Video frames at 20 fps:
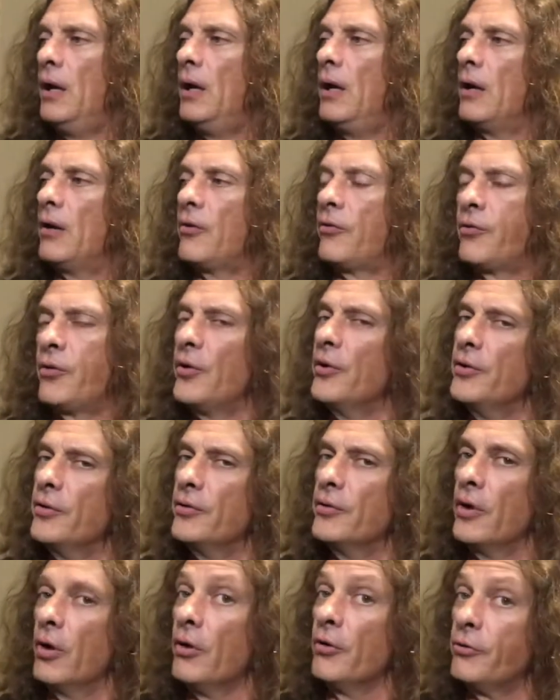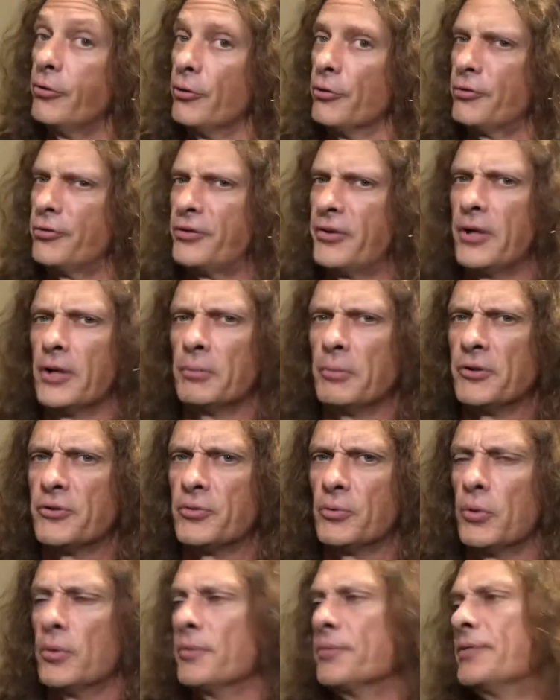So you'll see it, but
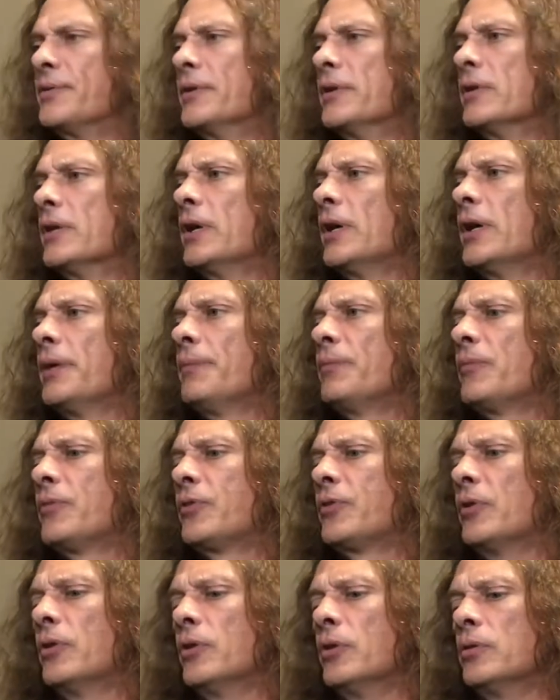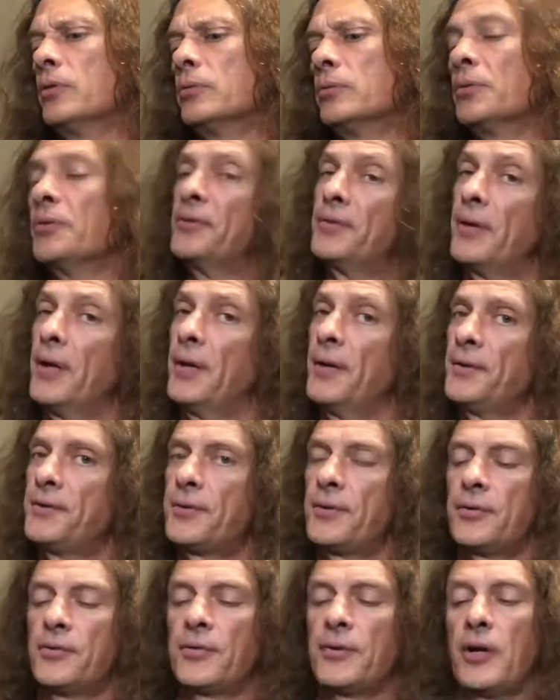you won't feel that. So we'll see how that
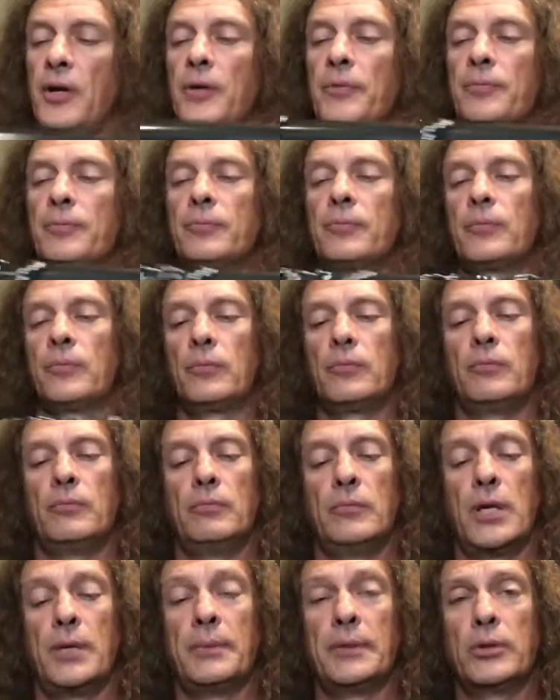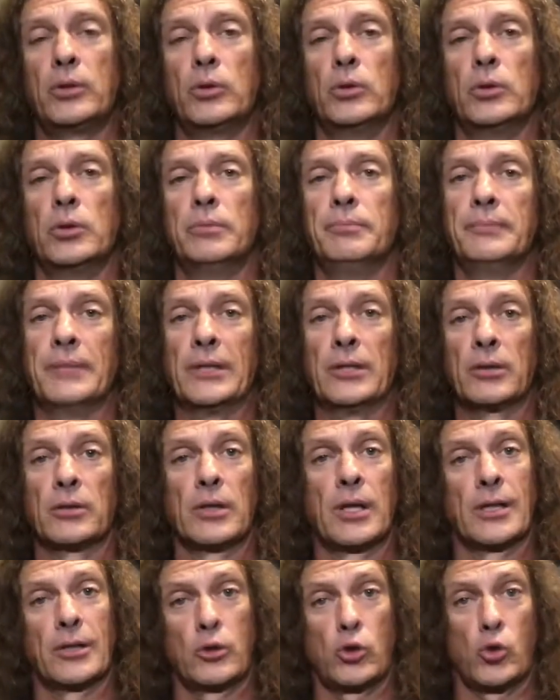turns out. Maybe cool, may look
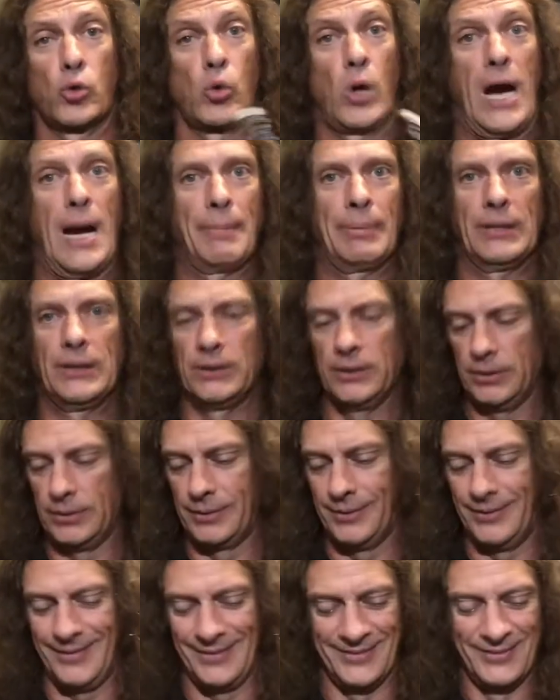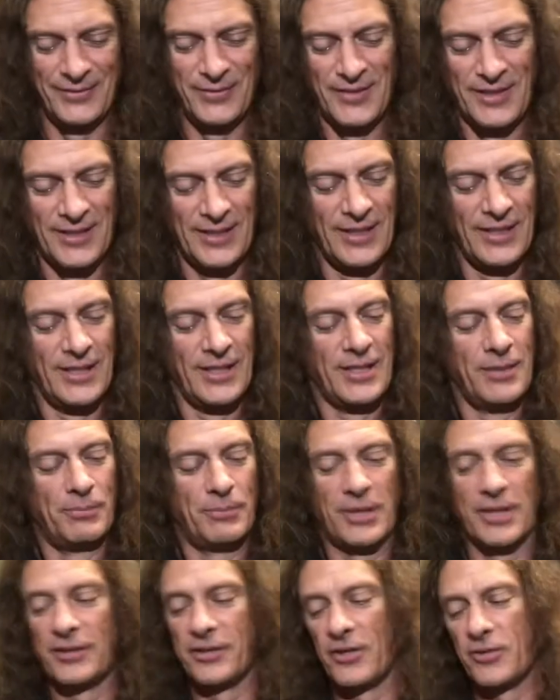like crap,
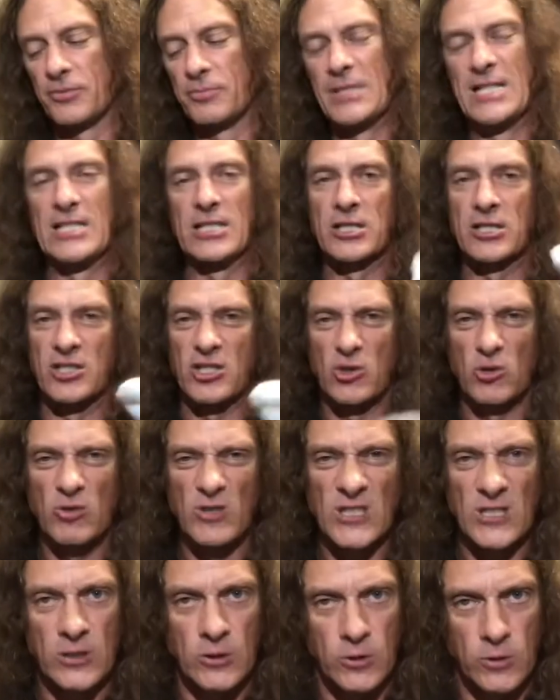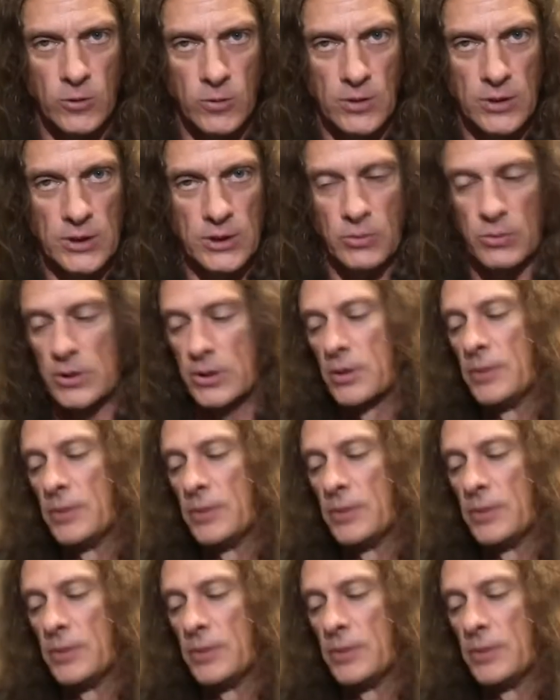but it doesn't matter because I don't like this sword anyway.